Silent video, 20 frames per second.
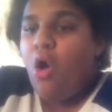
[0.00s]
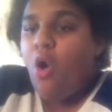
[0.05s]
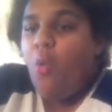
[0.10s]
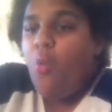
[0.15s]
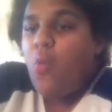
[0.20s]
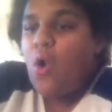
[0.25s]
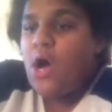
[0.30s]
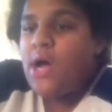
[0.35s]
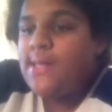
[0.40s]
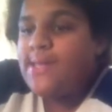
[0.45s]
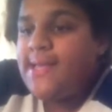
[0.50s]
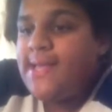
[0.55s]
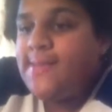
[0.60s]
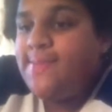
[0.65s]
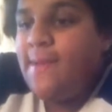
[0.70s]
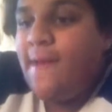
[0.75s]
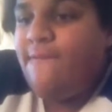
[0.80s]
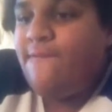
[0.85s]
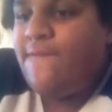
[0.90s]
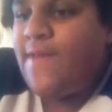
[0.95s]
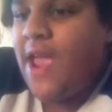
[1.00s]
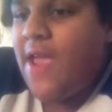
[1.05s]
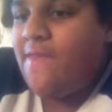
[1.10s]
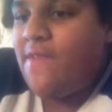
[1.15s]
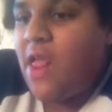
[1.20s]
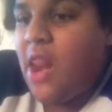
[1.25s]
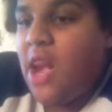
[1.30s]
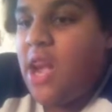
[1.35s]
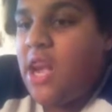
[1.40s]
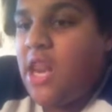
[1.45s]
What is my
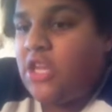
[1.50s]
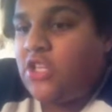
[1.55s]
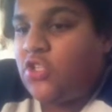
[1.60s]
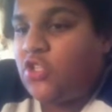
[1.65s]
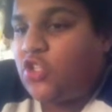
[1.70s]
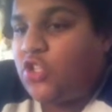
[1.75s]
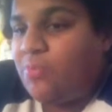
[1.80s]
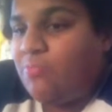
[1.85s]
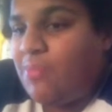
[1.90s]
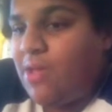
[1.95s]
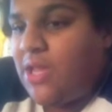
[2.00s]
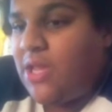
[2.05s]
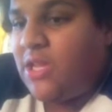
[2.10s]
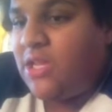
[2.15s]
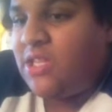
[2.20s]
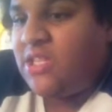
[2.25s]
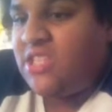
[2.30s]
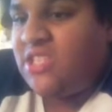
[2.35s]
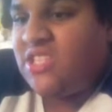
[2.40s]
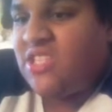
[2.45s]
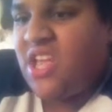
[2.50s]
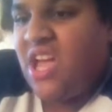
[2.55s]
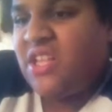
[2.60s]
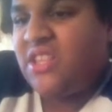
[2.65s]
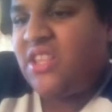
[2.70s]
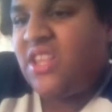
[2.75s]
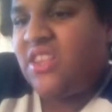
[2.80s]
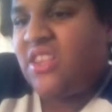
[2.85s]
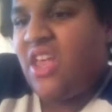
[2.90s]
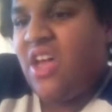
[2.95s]
favourite lunch meat?
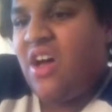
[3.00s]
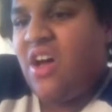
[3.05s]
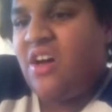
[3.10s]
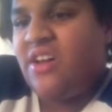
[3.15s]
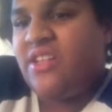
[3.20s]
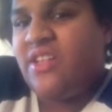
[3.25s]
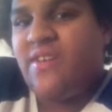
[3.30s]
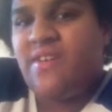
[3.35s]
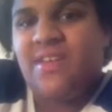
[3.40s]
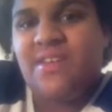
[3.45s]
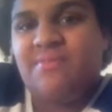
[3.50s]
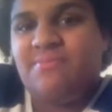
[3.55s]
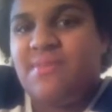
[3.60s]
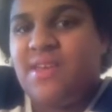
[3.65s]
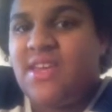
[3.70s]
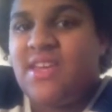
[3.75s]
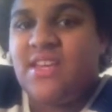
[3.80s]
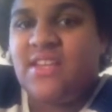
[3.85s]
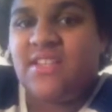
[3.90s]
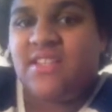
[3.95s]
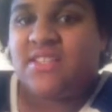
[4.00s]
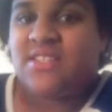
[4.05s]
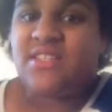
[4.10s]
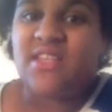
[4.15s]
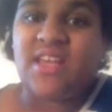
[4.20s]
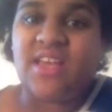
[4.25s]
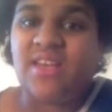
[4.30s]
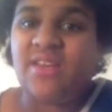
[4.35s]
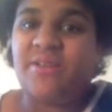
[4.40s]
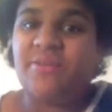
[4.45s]
I don't eat meat,
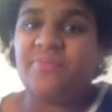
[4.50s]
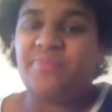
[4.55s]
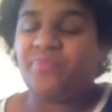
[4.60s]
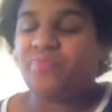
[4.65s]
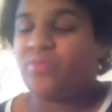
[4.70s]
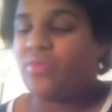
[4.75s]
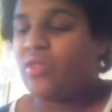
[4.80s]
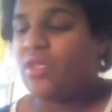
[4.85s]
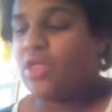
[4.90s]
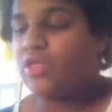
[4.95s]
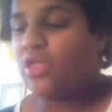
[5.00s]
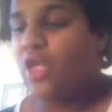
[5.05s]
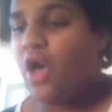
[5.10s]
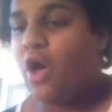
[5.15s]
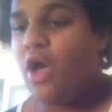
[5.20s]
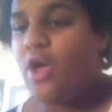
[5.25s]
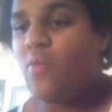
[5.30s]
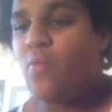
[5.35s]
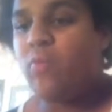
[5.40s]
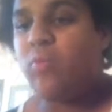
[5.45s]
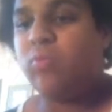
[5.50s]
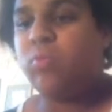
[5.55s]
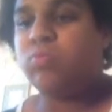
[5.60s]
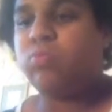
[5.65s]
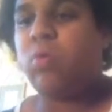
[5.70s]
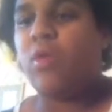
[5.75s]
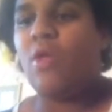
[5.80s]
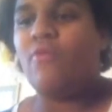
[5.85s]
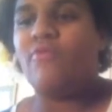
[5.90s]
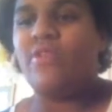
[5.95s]
so I
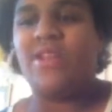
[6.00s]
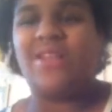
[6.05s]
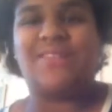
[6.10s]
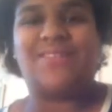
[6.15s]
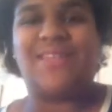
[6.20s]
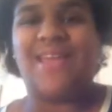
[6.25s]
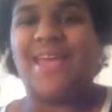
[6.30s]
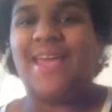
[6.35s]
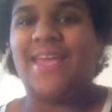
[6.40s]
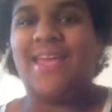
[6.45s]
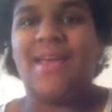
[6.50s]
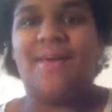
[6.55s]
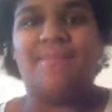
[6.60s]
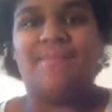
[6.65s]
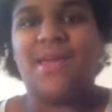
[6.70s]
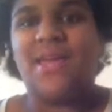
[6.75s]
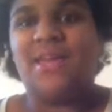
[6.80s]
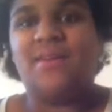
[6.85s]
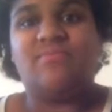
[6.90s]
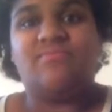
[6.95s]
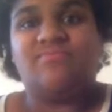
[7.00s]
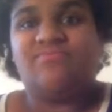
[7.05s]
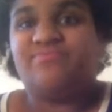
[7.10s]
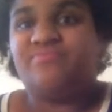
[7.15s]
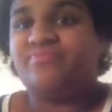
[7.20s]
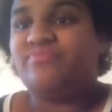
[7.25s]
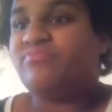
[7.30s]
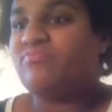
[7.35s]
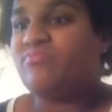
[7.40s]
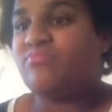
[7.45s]
wouldn't really say meat.
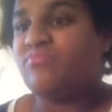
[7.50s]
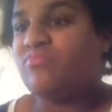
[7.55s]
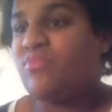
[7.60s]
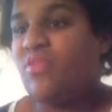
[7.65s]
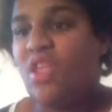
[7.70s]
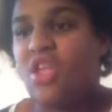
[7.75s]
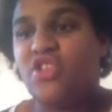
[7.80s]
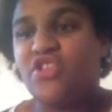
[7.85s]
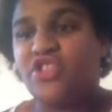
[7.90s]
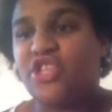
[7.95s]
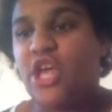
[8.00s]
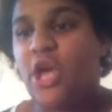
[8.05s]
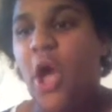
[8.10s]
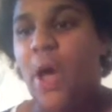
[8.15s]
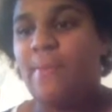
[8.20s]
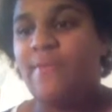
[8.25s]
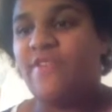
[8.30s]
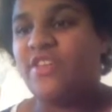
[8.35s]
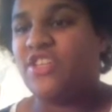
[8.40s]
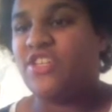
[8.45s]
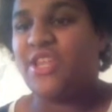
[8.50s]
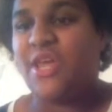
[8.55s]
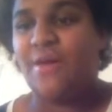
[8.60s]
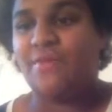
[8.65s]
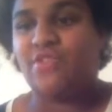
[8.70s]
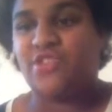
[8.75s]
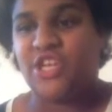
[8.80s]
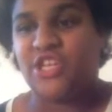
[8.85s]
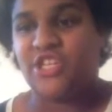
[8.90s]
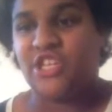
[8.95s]
So I'm a
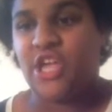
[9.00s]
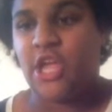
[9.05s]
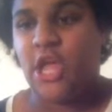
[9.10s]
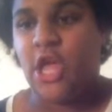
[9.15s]
vegetarian, so I